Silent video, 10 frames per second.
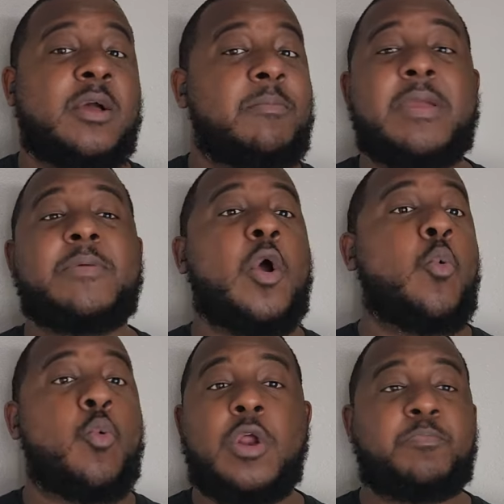maybe a
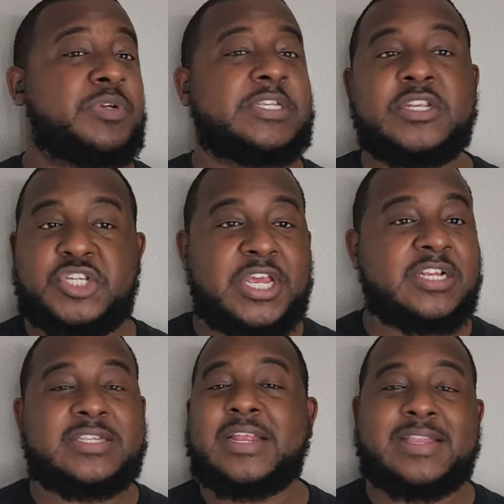1%
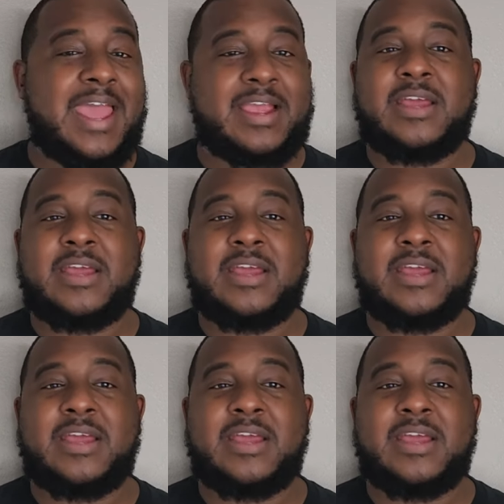chance that that